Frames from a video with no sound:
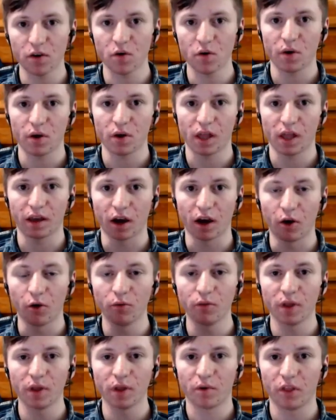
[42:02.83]
you
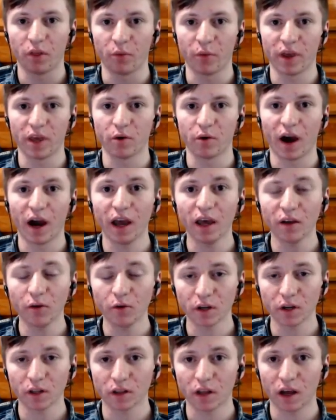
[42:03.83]
own them on the Wii U, I
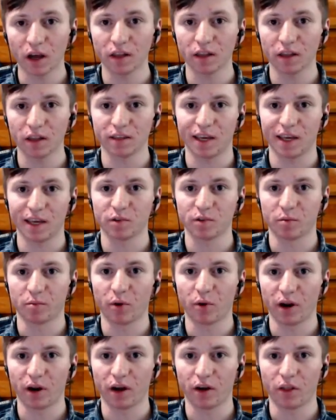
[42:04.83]
own a lot of these games
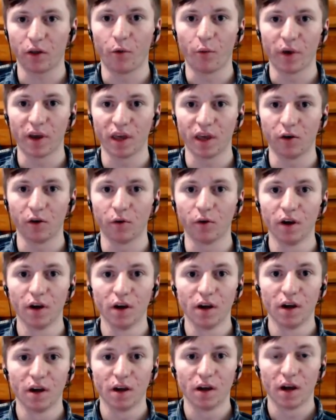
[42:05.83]
reporting on the Wii U,
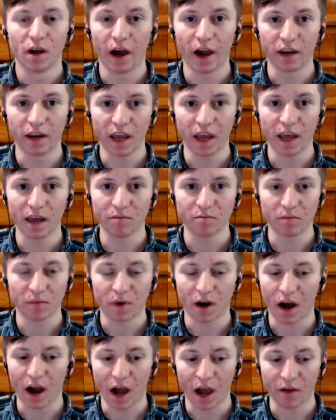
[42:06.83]
and yet
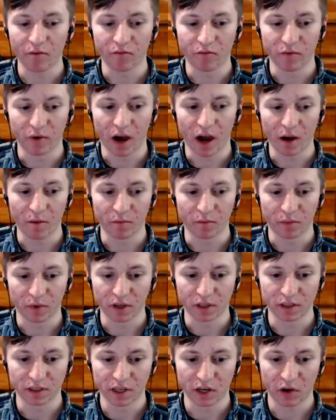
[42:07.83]

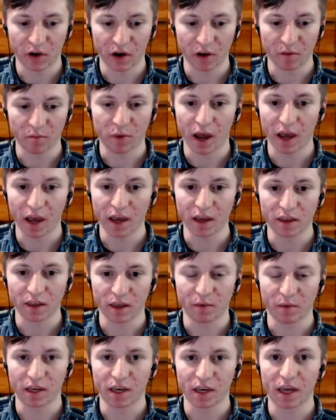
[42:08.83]
I'm considering
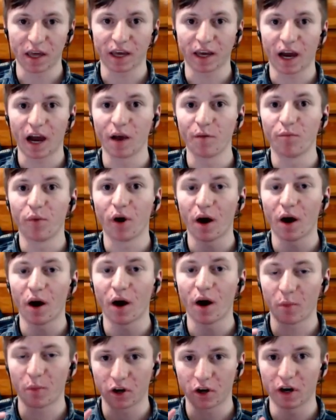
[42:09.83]
buying them again. Like,
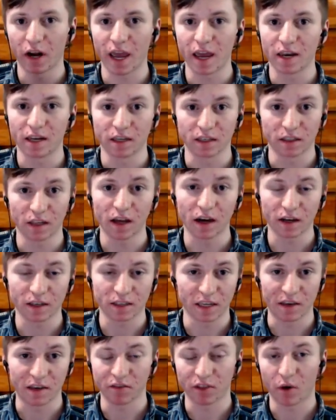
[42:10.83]
I bought Mario Kart 8
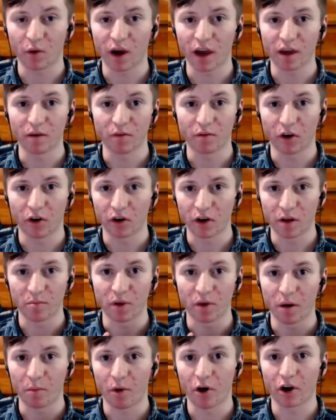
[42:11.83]
Deluxe, even though I had
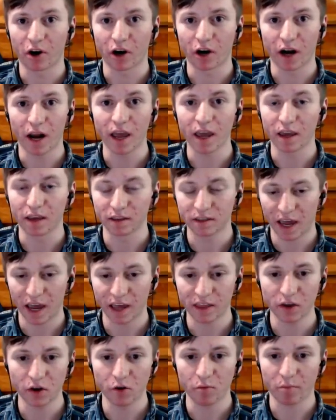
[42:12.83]
already bought Mario Kart 8
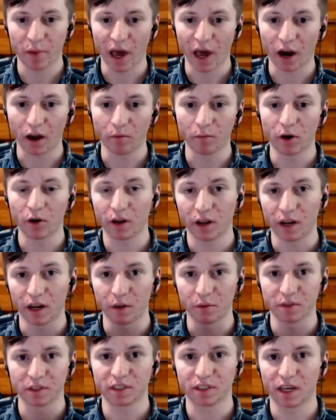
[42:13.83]
because it had the new battle
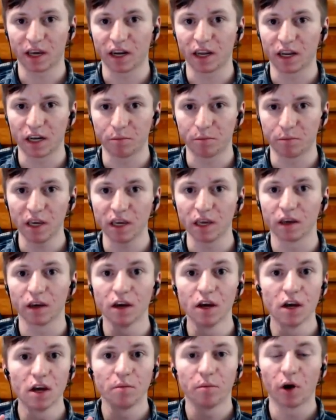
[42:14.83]
mode and it was in
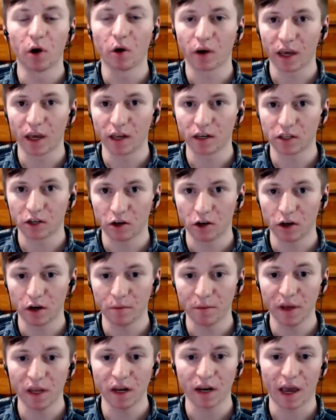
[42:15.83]
1080p. Pokken
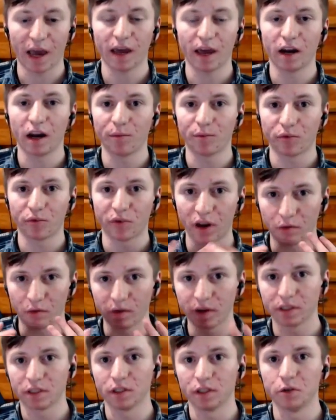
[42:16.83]
Tournament had
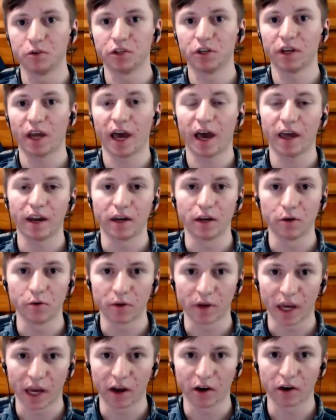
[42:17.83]
upgraded resolution, had new
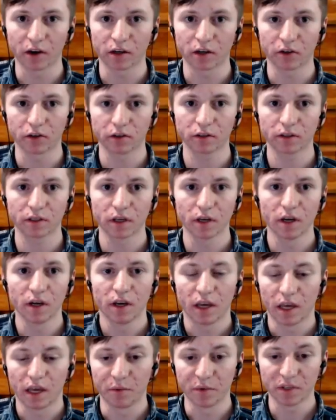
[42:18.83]
characters.
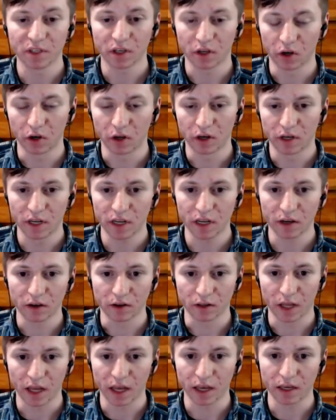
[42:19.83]
It was a good deal.
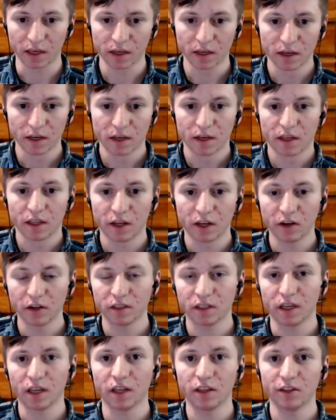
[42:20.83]
Like,
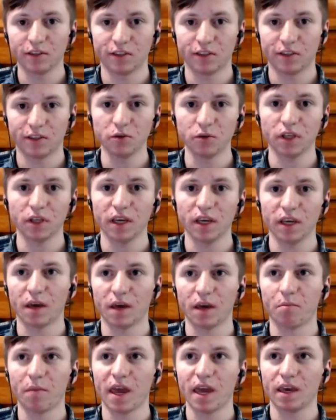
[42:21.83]
it's usually
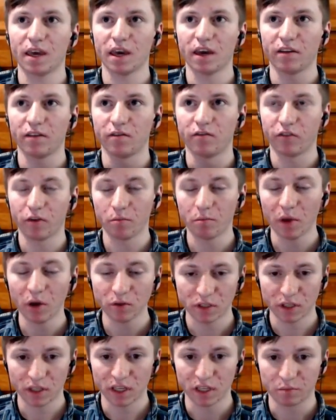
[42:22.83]
they make it for
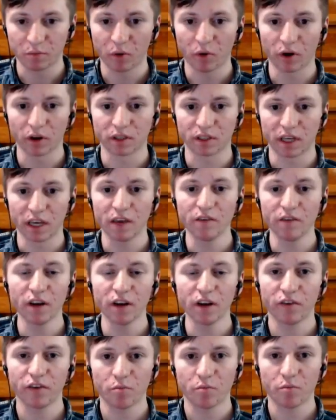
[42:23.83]
most of these ports. Even
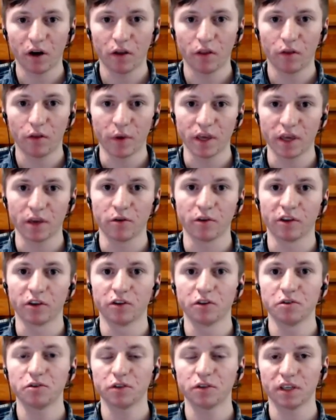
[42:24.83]
if you buy on the Wii U,
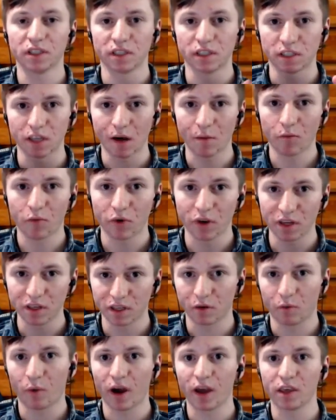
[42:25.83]
there's usually some
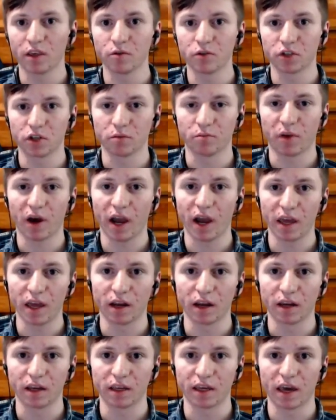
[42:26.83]
reason why you should buy
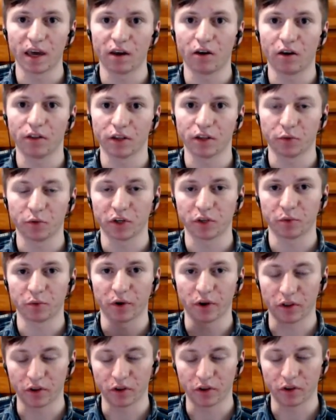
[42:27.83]
it again on the Switch,
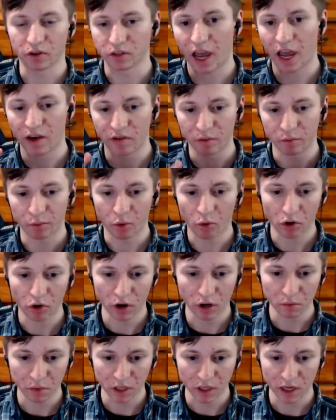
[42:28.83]
whether it's to have it
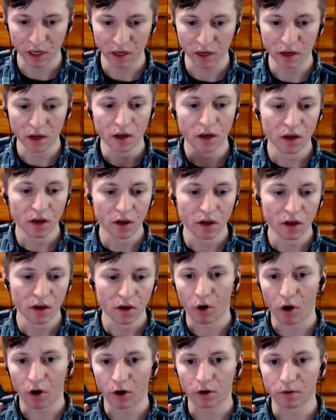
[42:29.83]
portably,
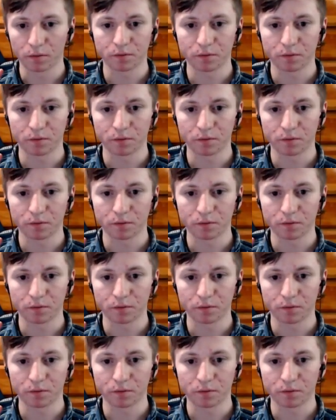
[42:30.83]
or